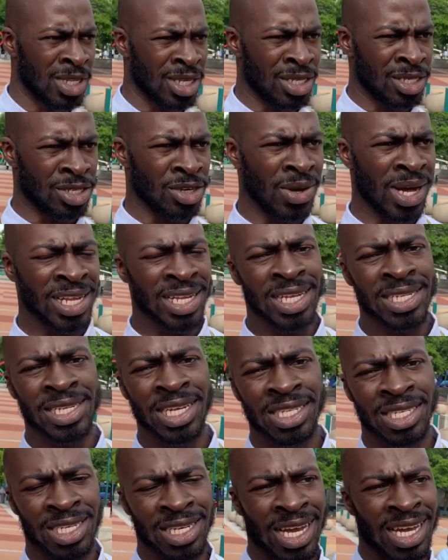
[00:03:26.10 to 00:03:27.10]
So as I
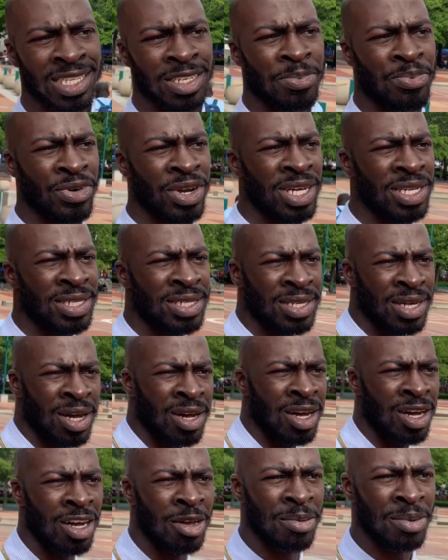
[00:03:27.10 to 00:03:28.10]
said, she got depressed,
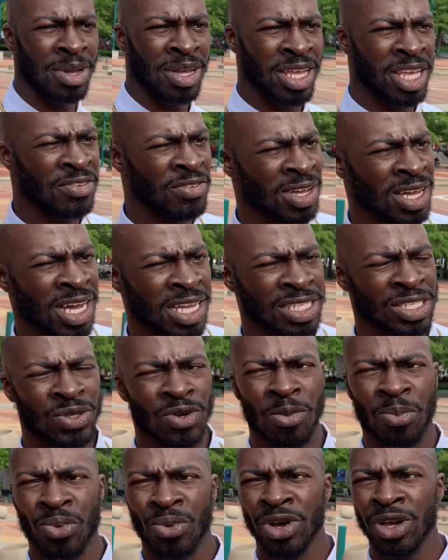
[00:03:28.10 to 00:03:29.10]
even got
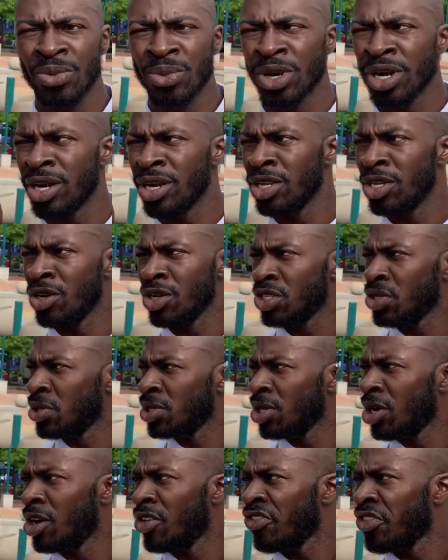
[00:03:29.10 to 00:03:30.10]
to a point where, you know, she
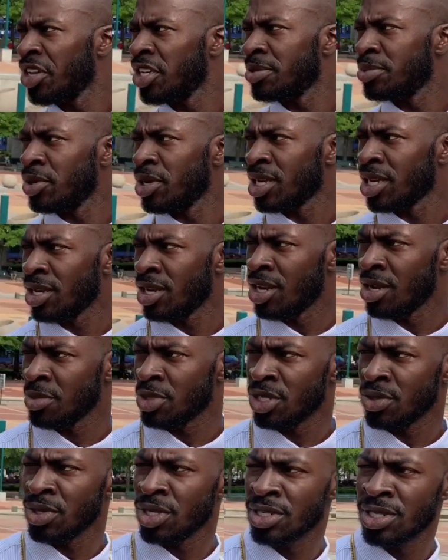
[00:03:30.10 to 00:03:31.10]
was on Facebook and
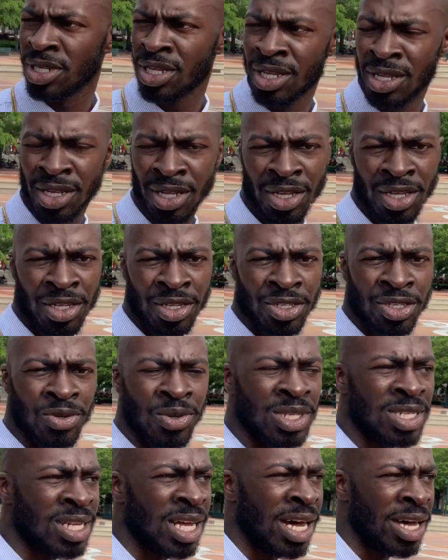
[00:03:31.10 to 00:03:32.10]
she was
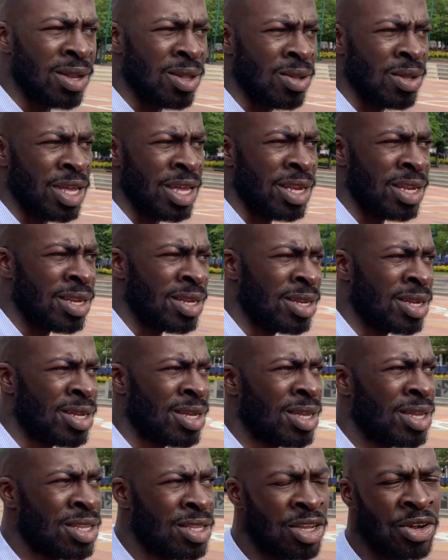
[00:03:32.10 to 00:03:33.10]
suicidal. And
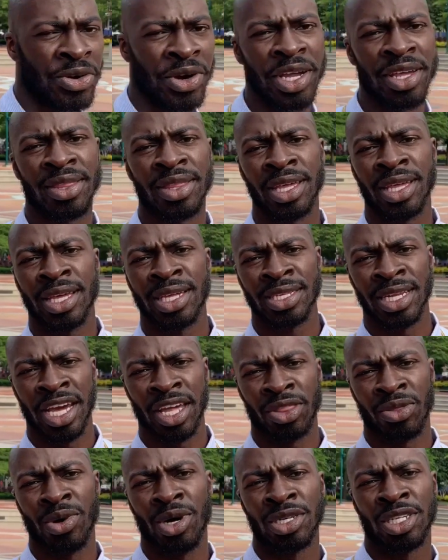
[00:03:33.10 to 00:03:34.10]
the crazy thing is,
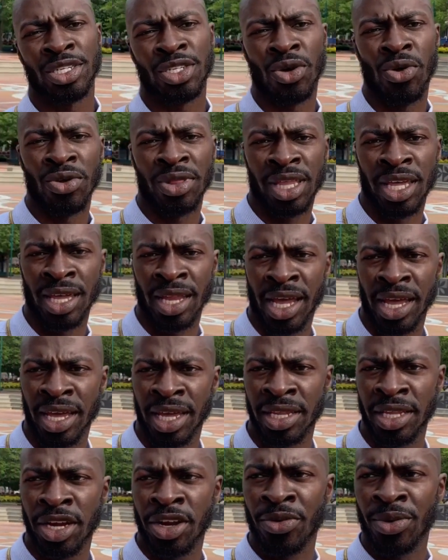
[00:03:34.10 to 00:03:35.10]
like, throughout this whole thing, like
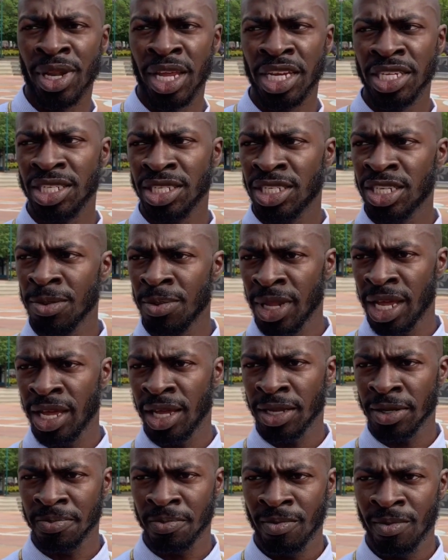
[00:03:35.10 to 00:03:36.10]
in their relationship,
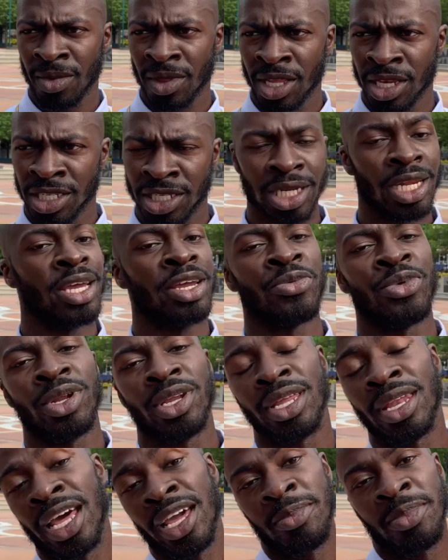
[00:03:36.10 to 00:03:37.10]
like, she didn't
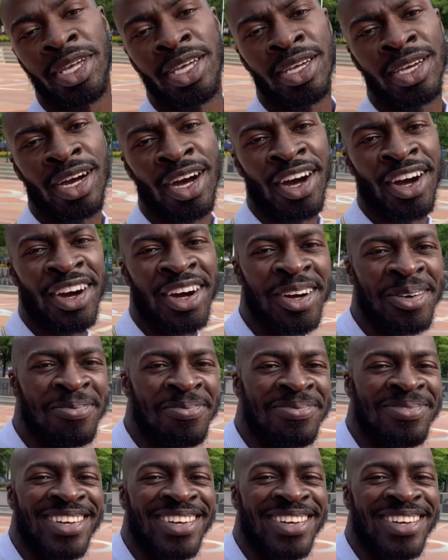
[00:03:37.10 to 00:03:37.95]
really like me. I